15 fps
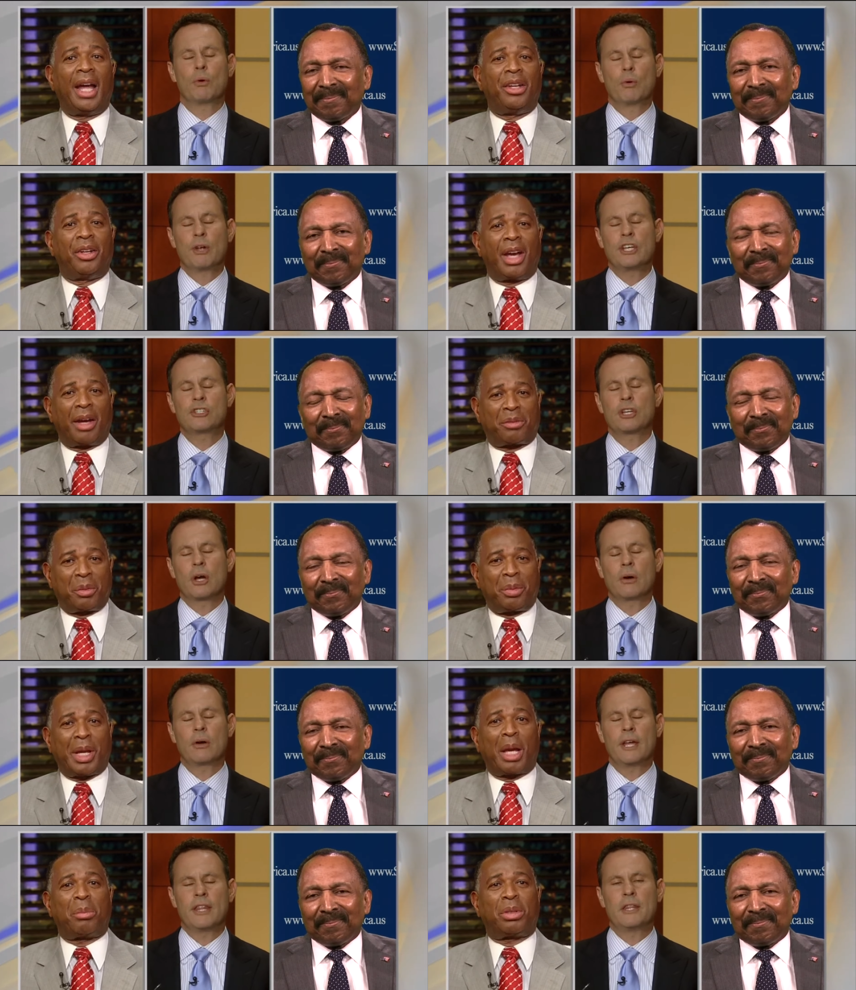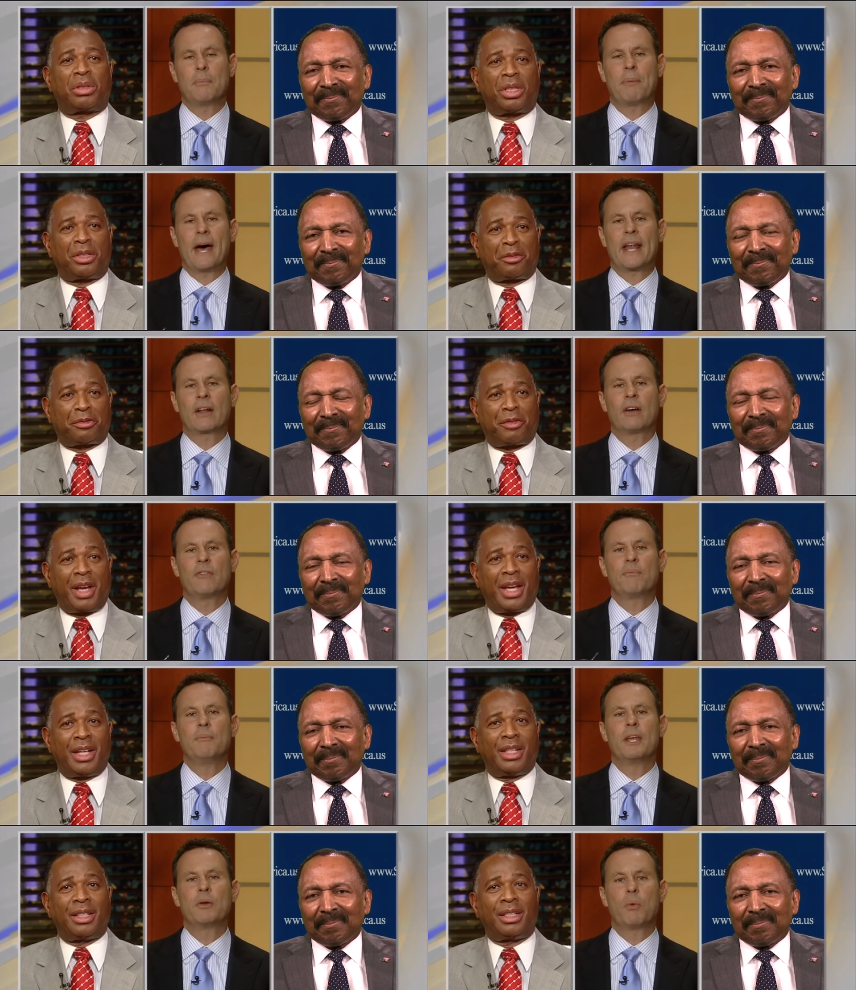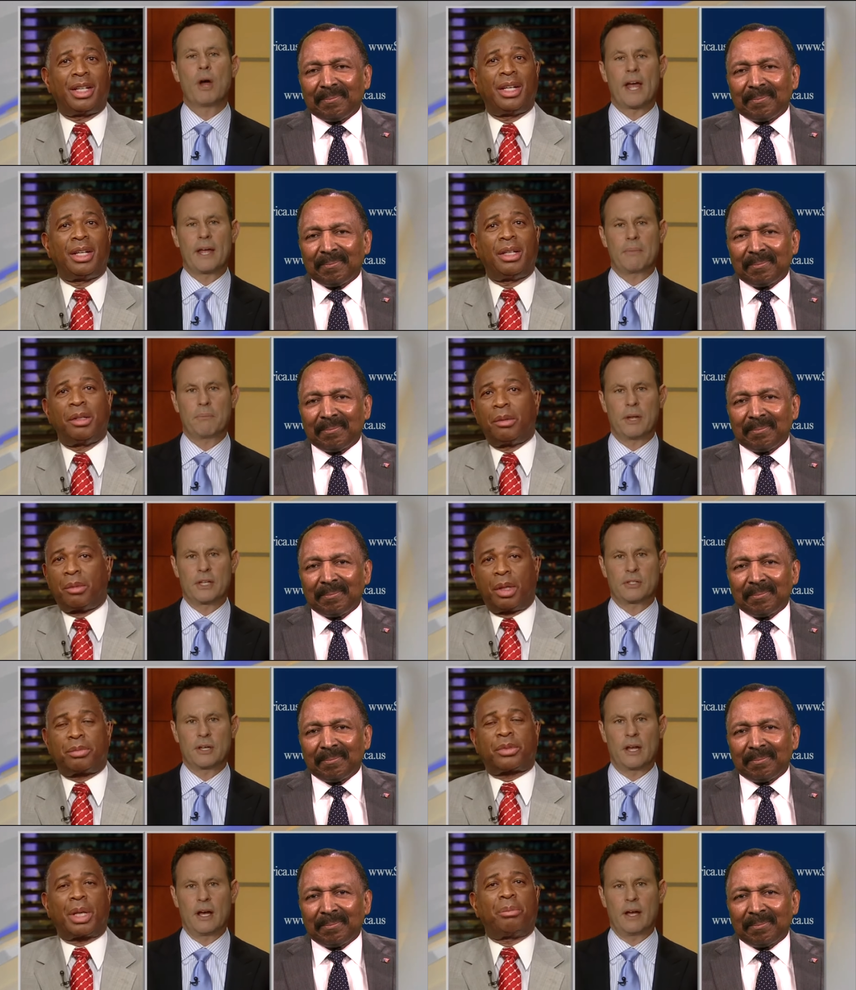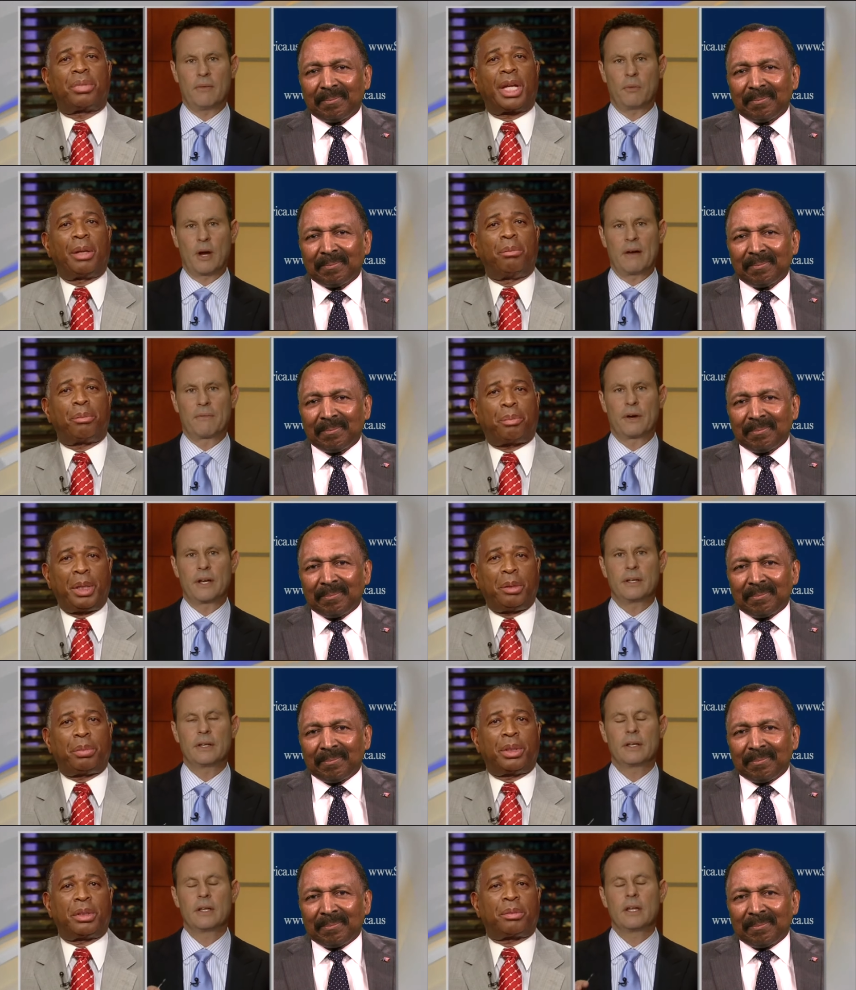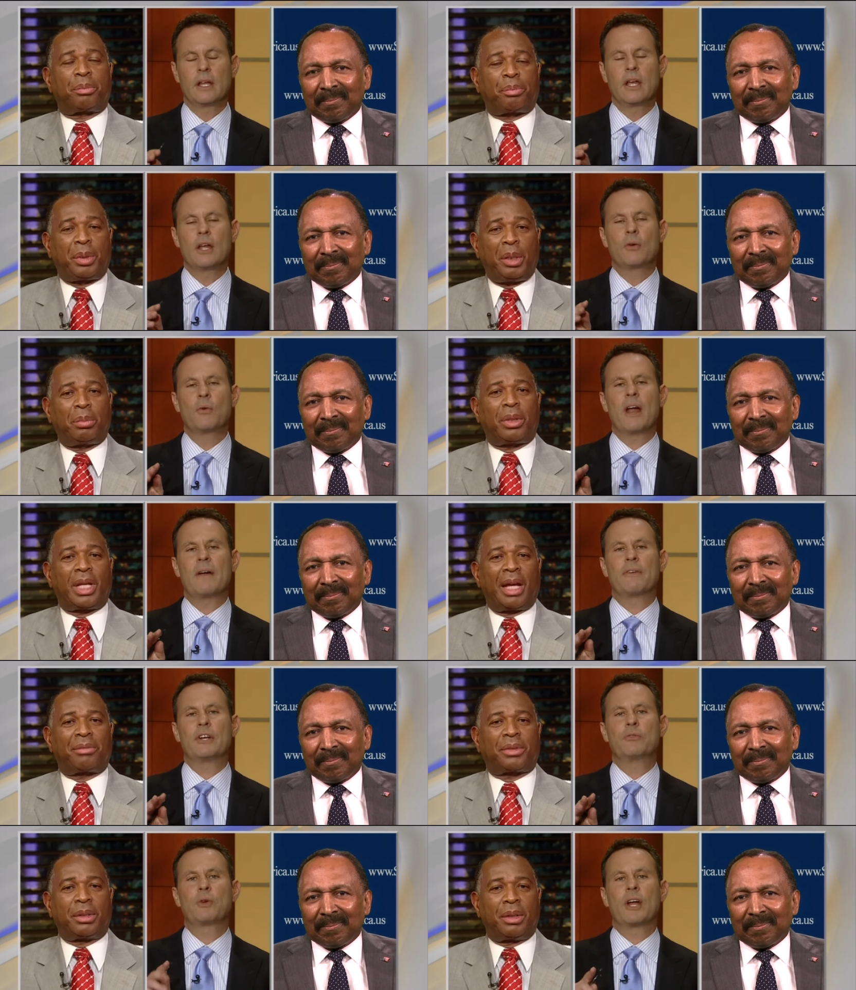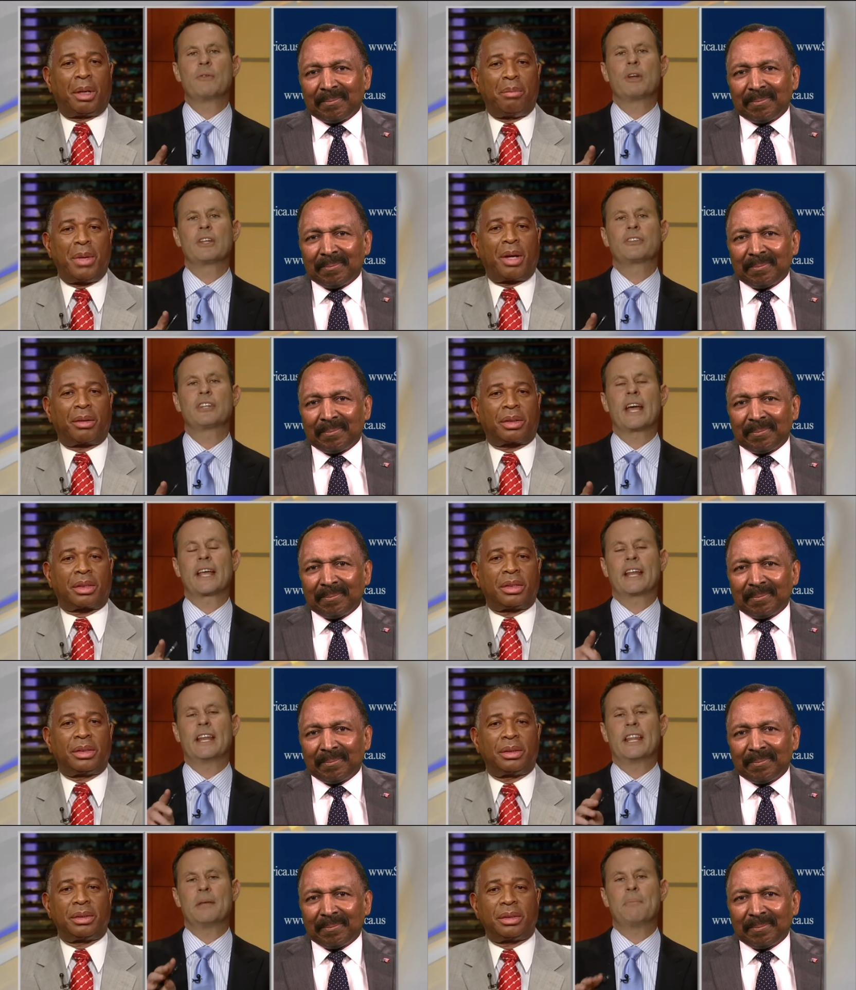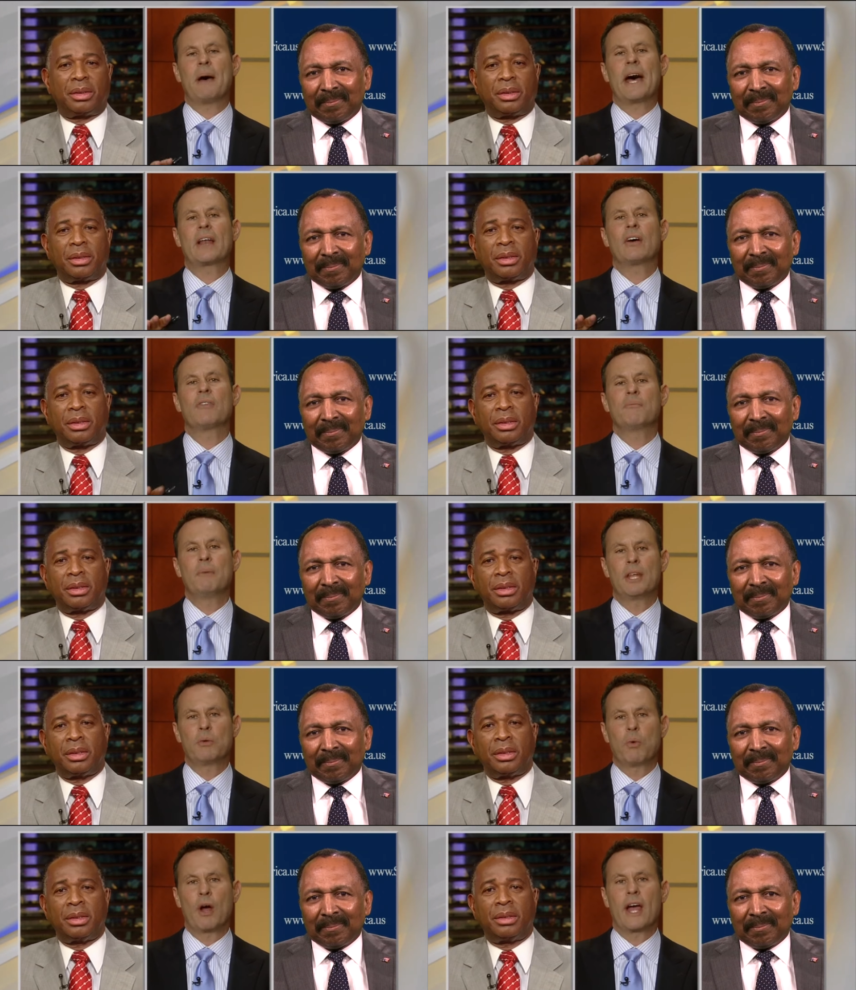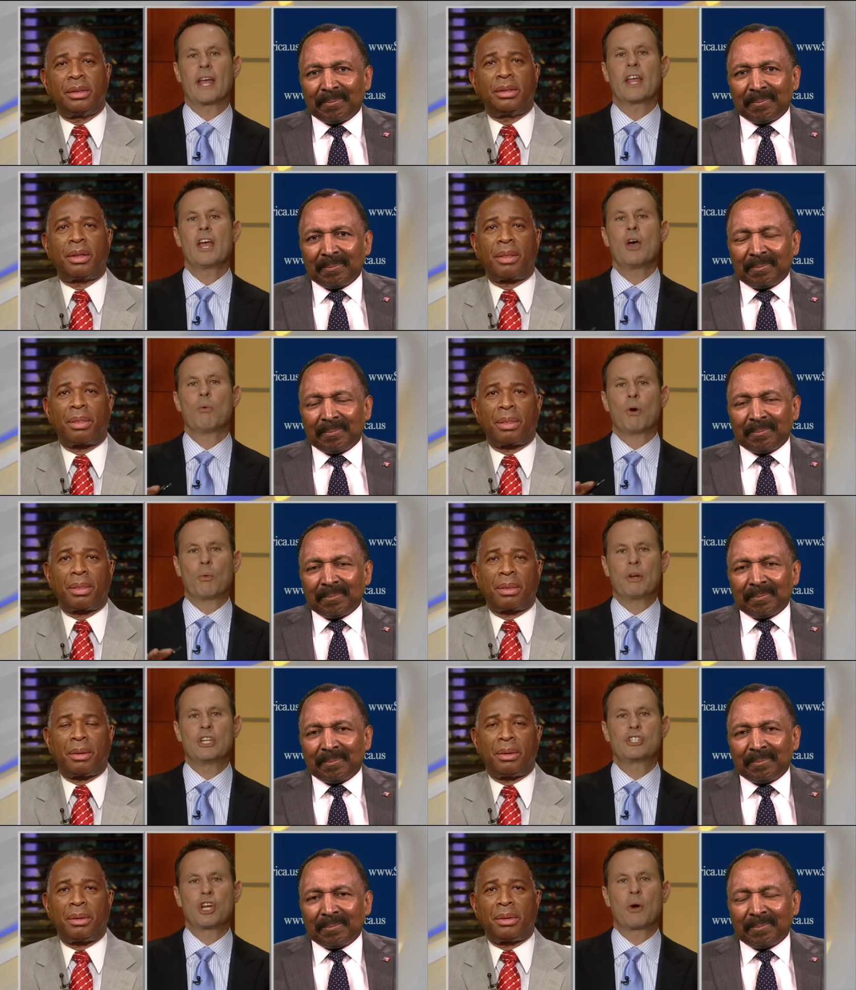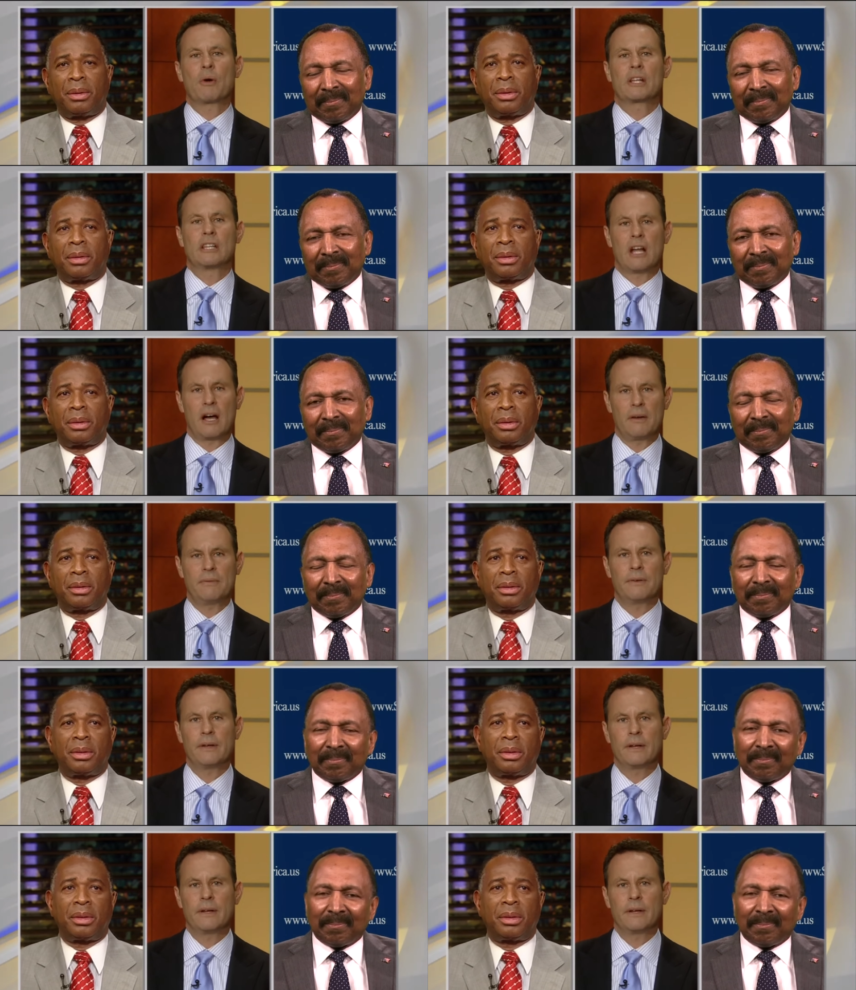Speaker 1: we show, in the Battle of Midway, Bishop, uh, Reverend, people, people Reverend, have to, real second. In the Battle of Midway, were we showing love?